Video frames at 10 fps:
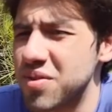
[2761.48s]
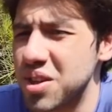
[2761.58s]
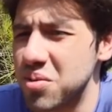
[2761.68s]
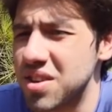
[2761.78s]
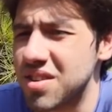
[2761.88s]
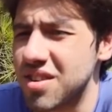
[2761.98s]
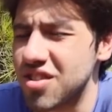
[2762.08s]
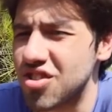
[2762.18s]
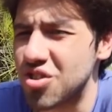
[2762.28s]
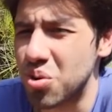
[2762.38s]
of the unit
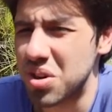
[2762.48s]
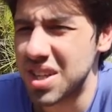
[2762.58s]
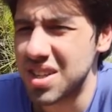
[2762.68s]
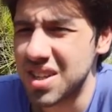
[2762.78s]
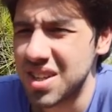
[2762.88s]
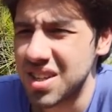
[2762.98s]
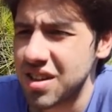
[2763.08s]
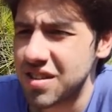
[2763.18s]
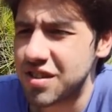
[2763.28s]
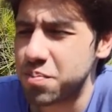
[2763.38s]
destroyed?
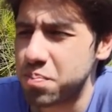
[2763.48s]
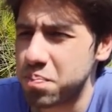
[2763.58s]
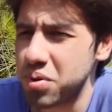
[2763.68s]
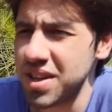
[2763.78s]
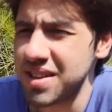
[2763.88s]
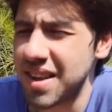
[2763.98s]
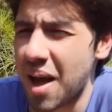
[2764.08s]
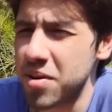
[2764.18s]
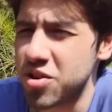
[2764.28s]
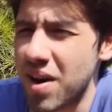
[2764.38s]
Split
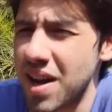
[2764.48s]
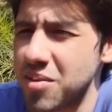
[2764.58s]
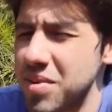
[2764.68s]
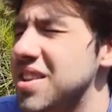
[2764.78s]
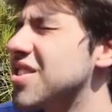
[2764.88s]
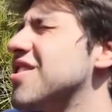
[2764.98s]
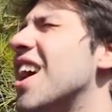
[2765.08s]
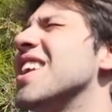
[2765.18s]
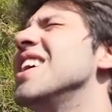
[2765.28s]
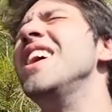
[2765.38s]
damage randomly. There's
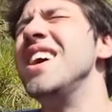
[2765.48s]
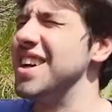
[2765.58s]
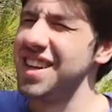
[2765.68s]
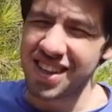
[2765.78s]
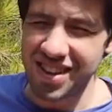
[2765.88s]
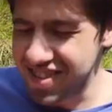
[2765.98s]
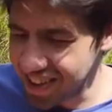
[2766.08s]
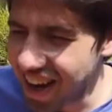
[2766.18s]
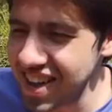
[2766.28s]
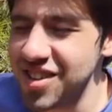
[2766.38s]
not... See,
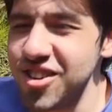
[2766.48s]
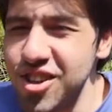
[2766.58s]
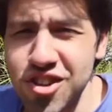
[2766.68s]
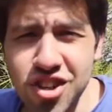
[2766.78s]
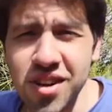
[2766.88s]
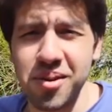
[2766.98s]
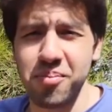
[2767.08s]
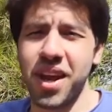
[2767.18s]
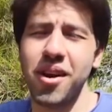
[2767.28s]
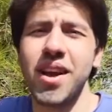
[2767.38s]
guys, you should...
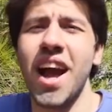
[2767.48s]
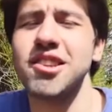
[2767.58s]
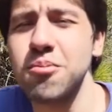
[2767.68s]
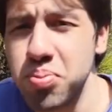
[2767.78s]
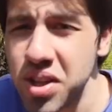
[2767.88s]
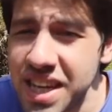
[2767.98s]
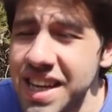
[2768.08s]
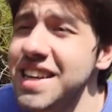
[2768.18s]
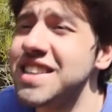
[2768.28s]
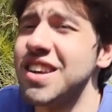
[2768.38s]
Can you guys
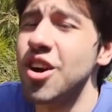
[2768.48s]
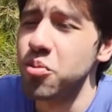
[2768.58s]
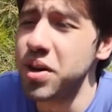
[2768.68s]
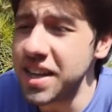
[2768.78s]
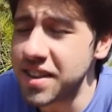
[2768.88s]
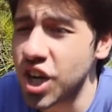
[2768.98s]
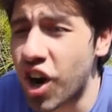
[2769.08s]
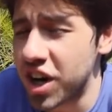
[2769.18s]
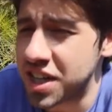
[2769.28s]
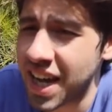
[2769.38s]
please read the
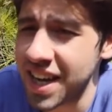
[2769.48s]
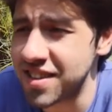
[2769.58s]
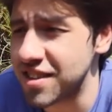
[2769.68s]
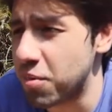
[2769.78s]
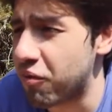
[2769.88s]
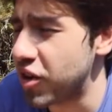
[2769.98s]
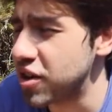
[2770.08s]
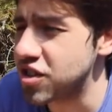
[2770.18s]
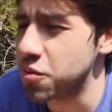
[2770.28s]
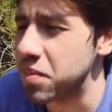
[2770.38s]
card text before you
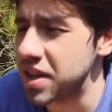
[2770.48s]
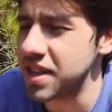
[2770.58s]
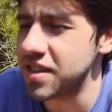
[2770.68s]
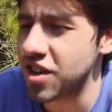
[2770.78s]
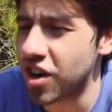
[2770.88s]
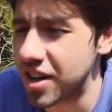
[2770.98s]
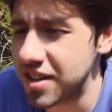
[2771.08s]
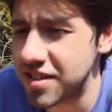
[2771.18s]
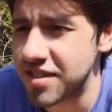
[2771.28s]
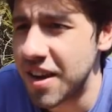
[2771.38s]
submit these
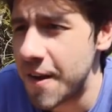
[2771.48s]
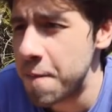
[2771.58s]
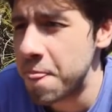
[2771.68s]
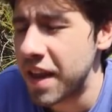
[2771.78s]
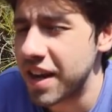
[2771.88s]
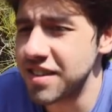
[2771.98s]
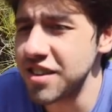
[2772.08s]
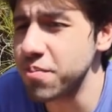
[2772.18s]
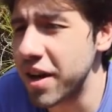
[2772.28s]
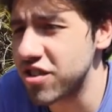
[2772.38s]
cards? Because
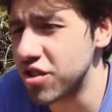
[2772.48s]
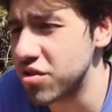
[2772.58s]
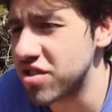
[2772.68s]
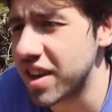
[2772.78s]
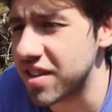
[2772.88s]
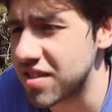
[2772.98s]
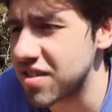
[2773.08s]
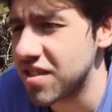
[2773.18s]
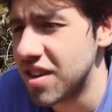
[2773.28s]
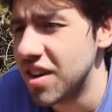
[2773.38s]
this makes no
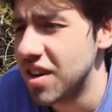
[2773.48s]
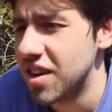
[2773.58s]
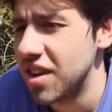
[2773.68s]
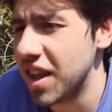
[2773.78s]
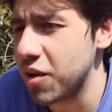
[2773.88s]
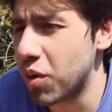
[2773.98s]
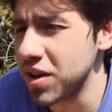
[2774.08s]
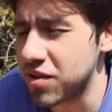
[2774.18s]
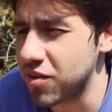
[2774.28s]
sense. Like, what